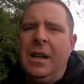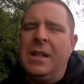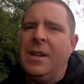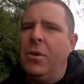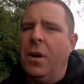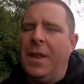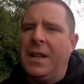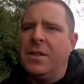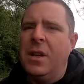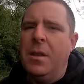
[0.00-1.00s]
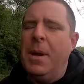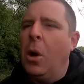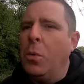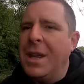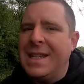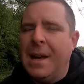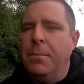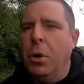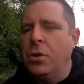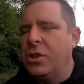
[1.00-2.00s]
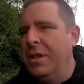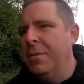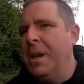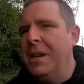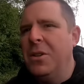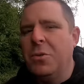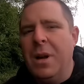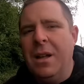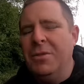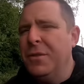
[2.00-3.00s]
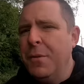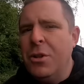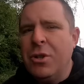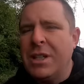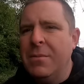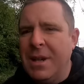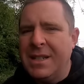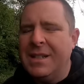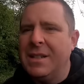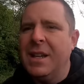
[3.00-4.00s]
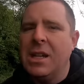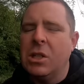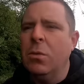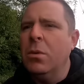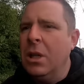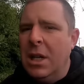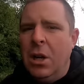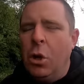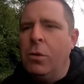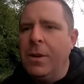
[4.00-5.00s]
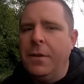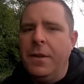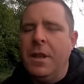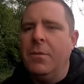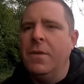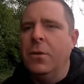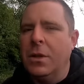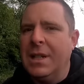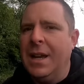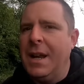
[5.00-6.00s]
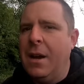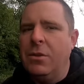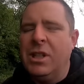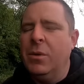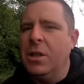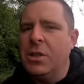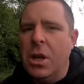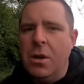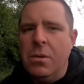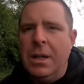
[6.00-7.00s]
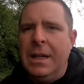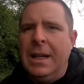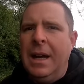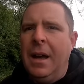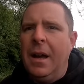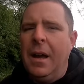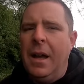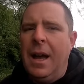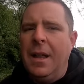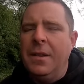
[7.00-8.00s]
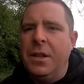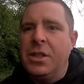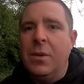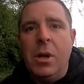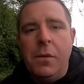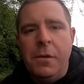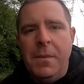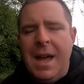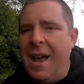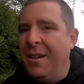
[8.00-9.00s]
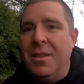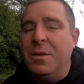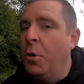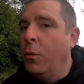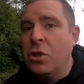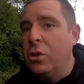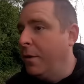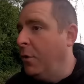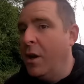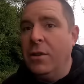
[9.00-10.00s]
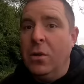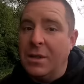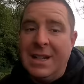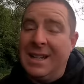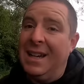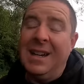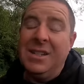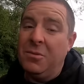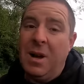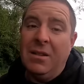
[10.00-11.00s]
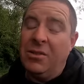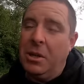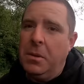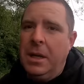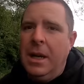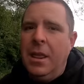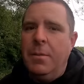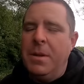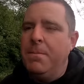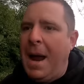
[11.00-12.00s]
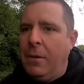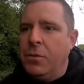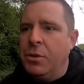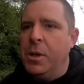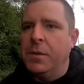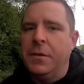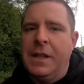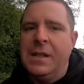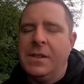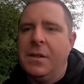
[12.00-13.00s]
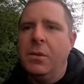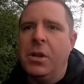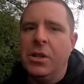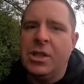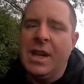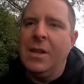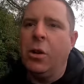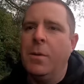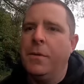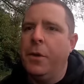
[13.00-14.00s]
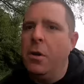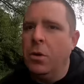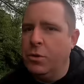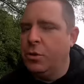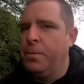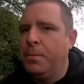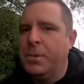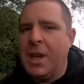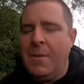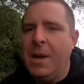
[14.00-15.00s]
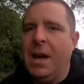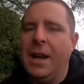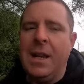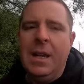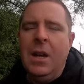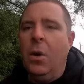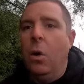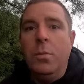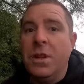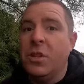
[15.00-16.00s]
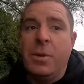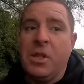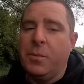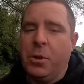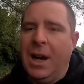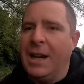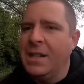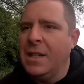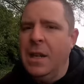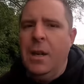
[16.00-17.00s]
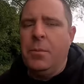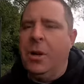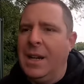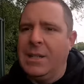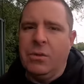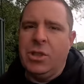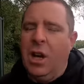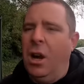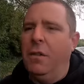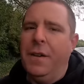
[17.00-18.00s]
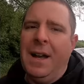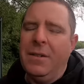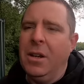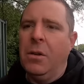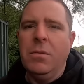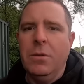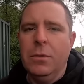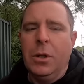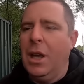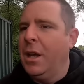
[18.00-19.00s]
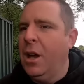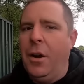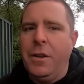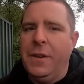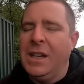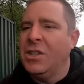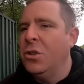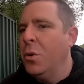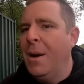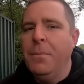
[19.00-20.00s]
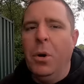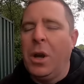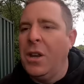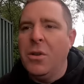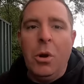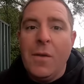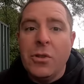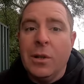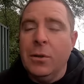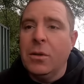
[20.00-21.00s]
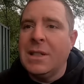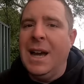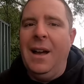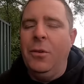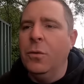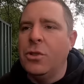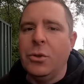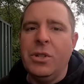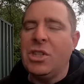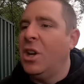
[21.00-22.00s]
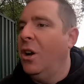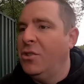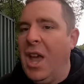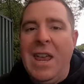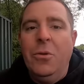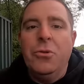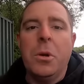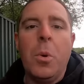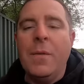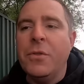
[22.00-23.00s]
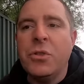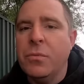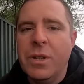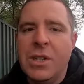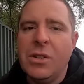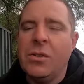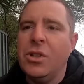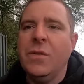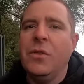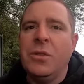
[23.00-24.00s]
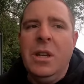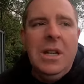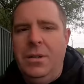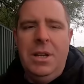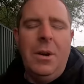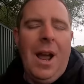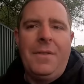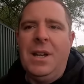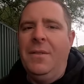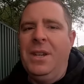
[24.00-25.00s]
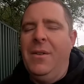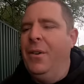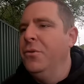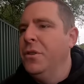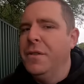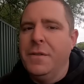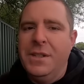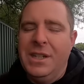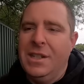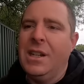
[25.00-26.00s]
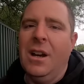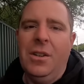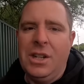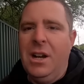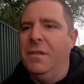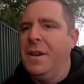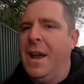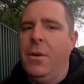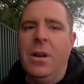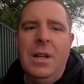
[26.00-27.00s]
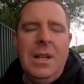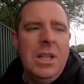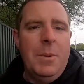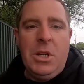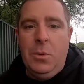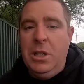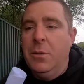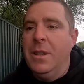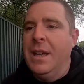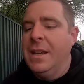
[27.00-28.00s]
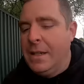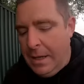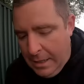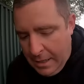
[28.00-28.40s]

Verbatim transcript: They say we've got that uh, big old Nissan bus at the beginning as well. There's a few interesting bits in today, so we'll cover everything that we've looked at now, see what they do, uh, and uh, see we go from there. There's other stuff I've not even looked at, guys, as well. So there'll be bound to be other things that we're going to see coming through. It'll just take my eye, or we just be surprised price it'll start off at. You know, you'll look at a car and you think it's two grand buck and not even sort of looked at, and all of a sudden it starts at 800 quid for some reason because you just you don't have time to get around 150, 60 cars in half an hour, especially when you're doing this.